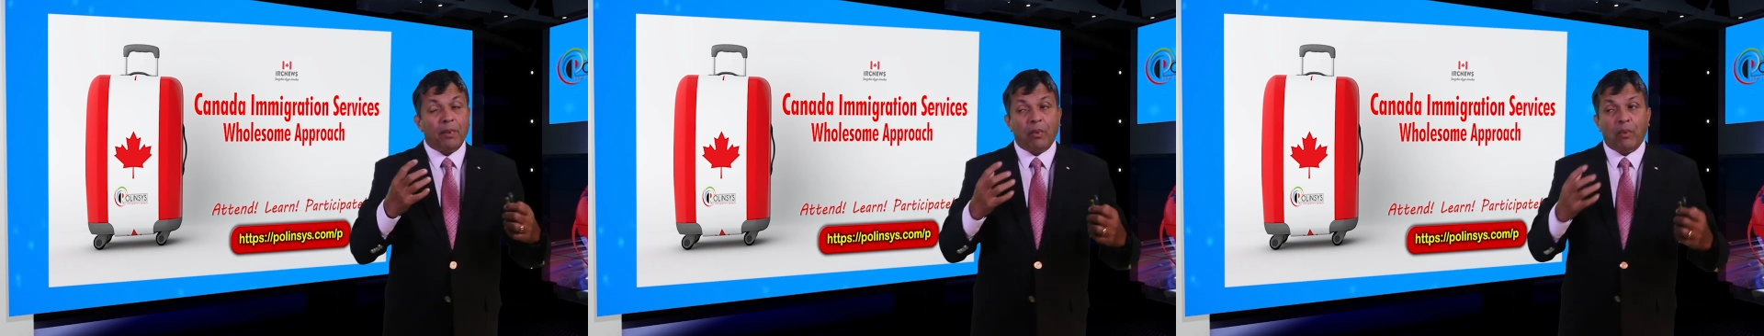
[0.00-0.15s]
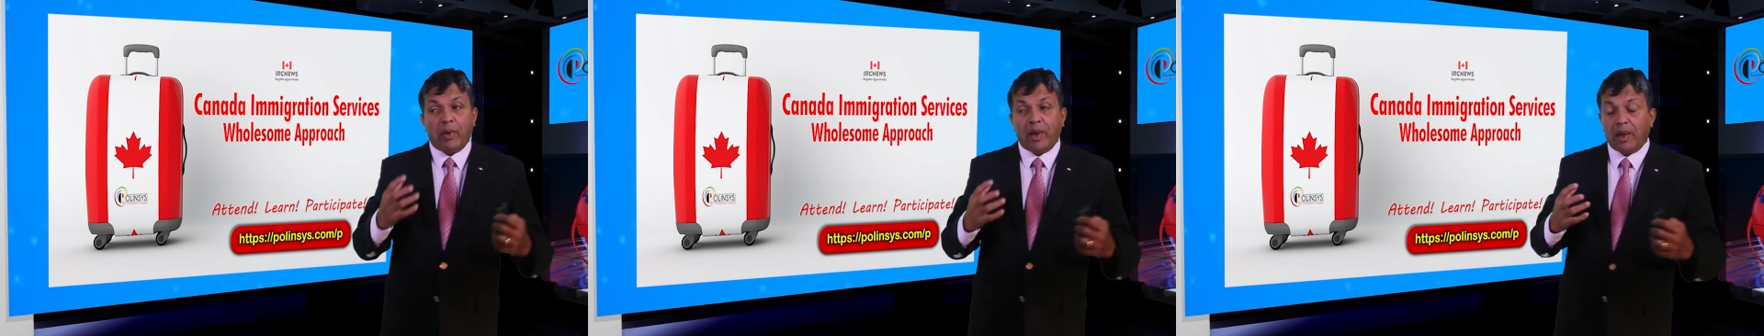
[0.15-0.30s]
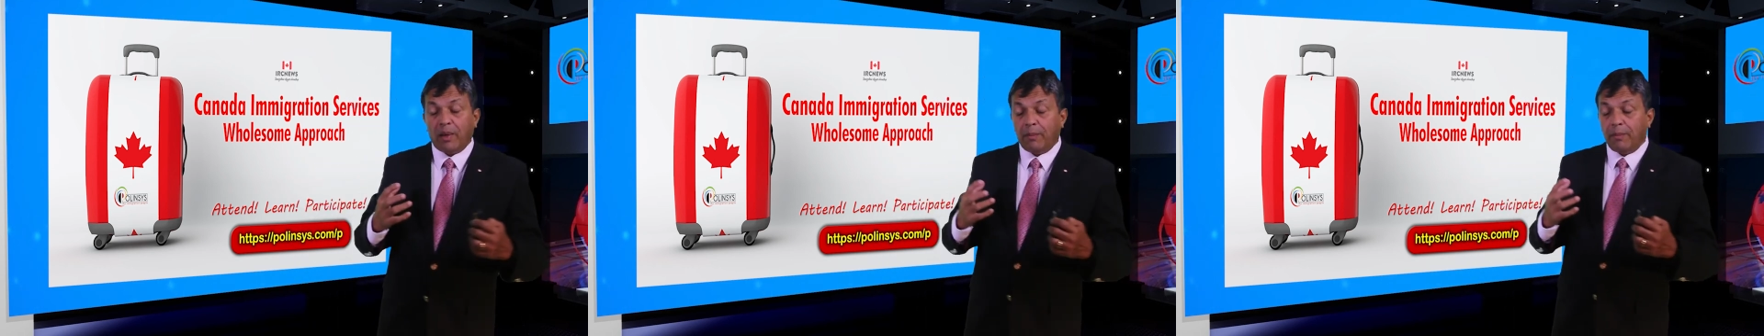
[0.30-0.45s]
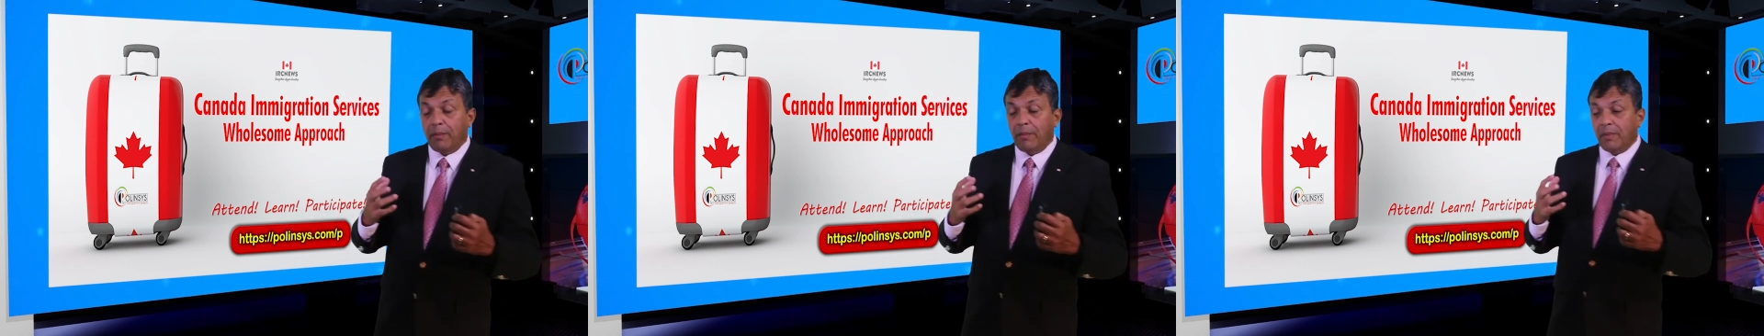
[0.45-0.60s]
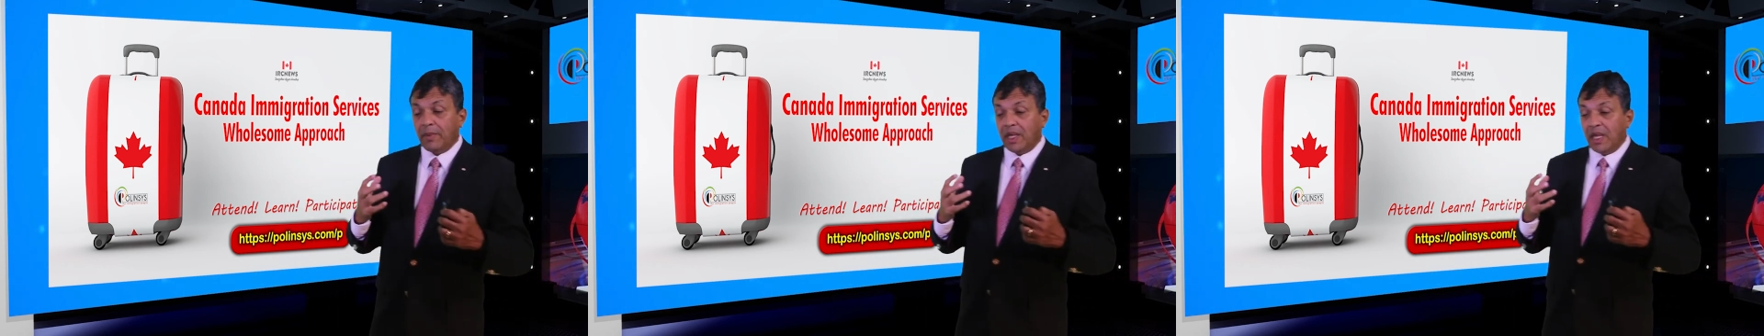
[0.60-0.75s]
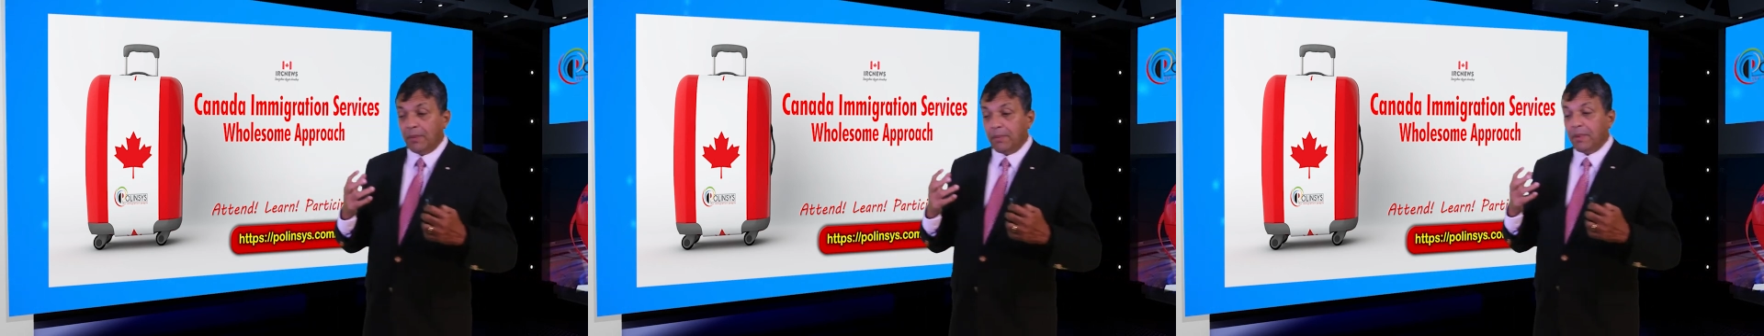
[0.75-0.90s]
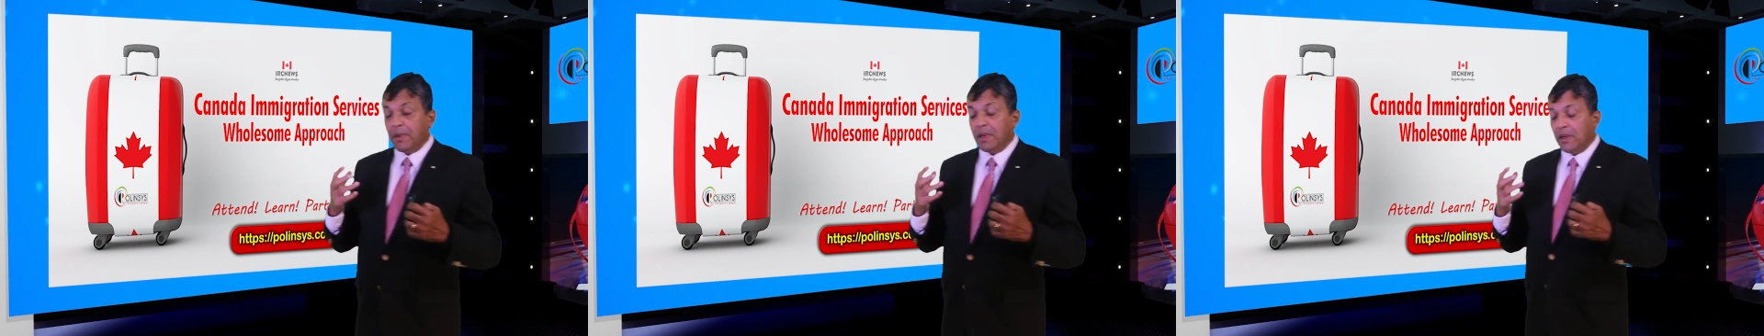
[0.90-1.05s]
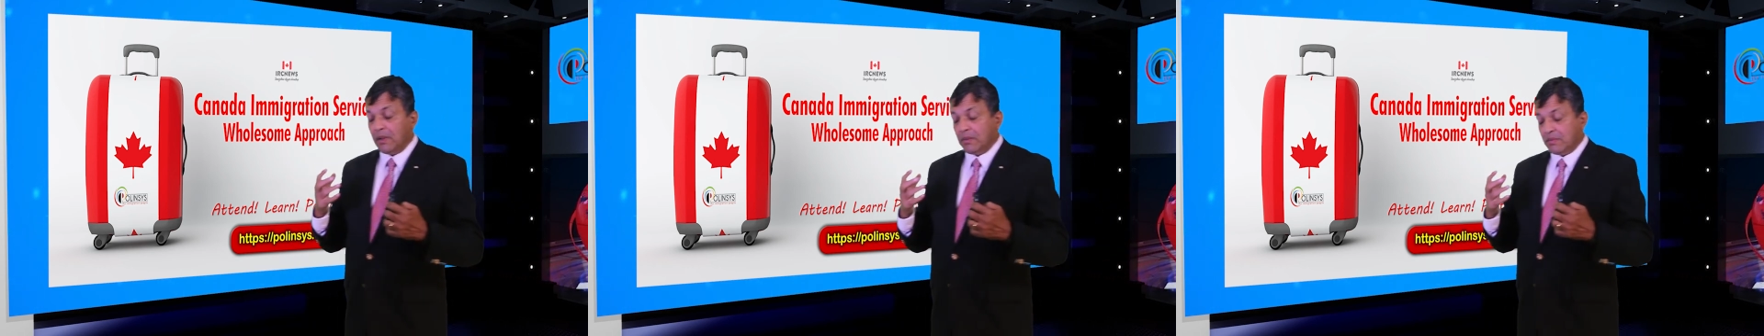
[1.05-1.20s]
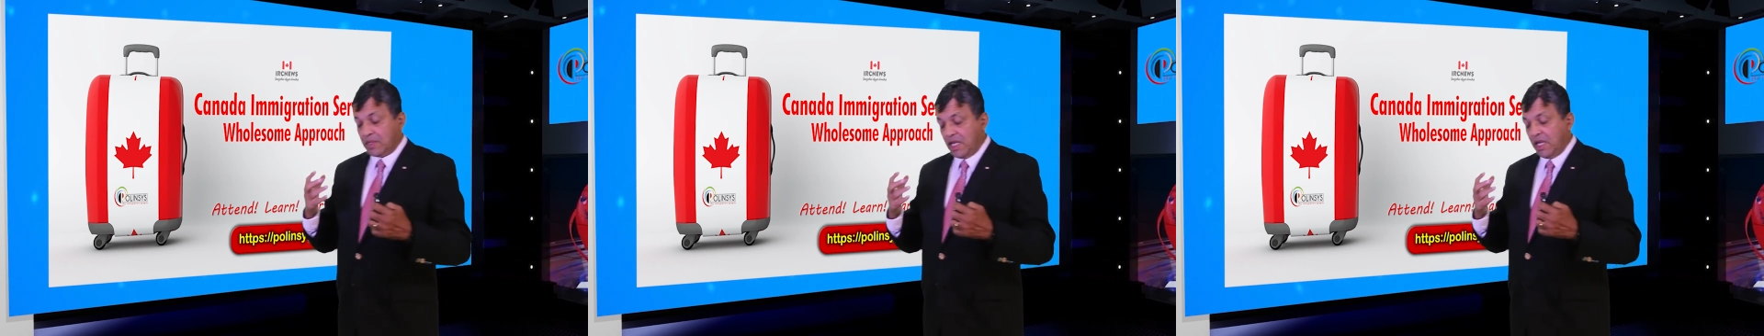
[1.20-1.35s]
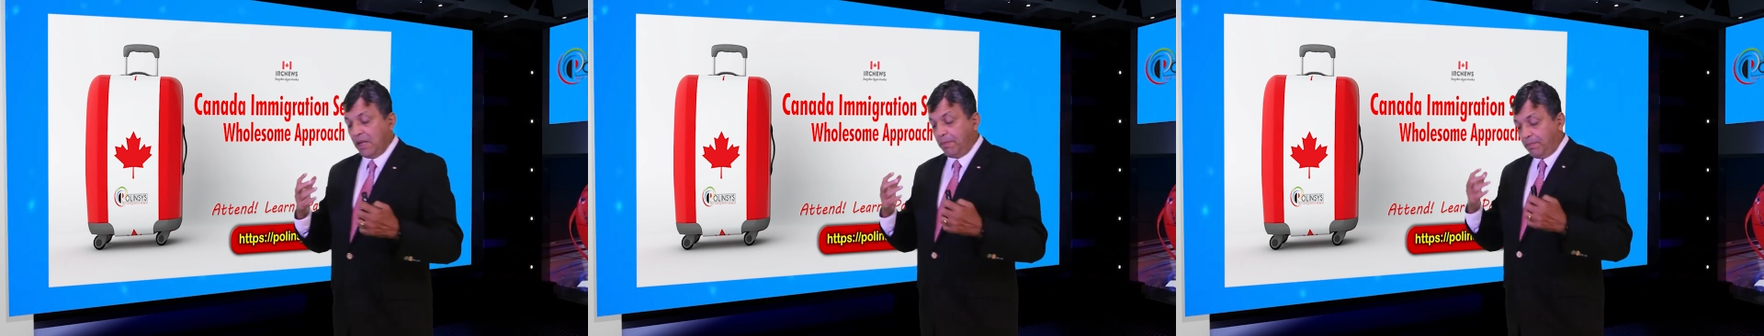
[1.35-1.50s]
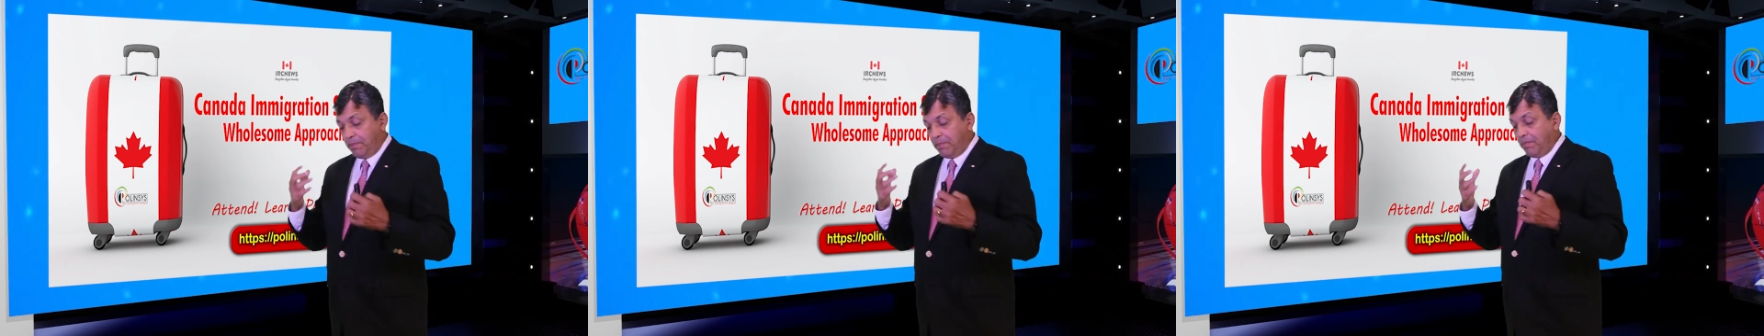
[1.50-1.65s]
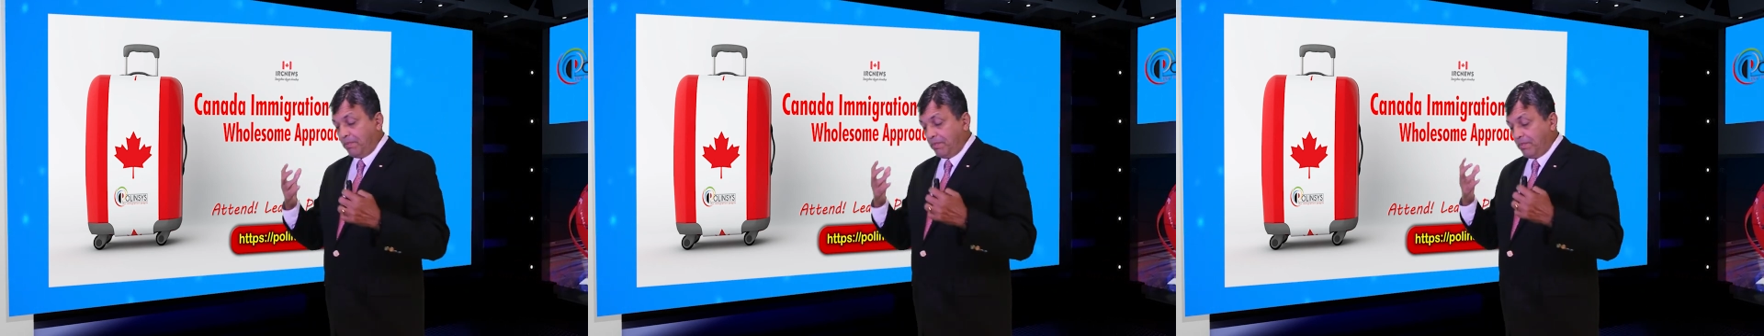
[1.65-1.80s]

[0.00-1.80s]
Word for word: aware, keep keep